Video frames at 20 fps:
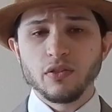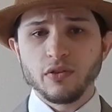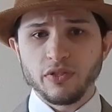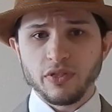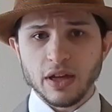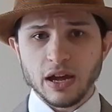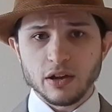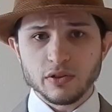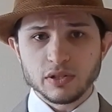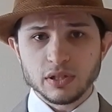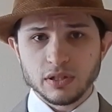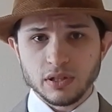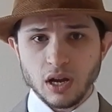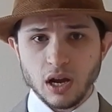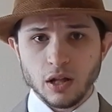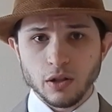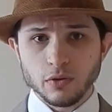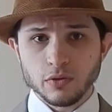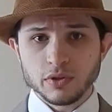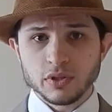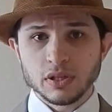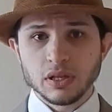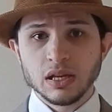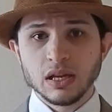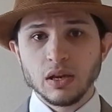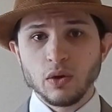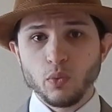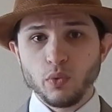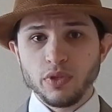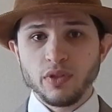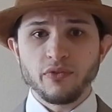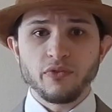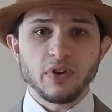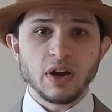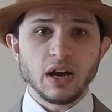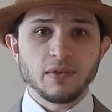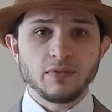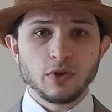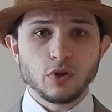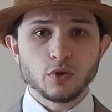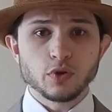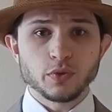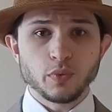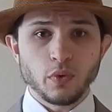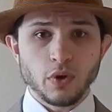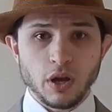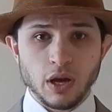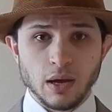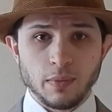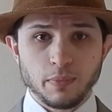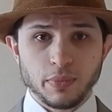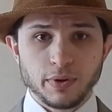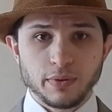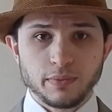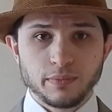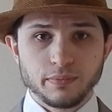$1,000 when the 5 years were up.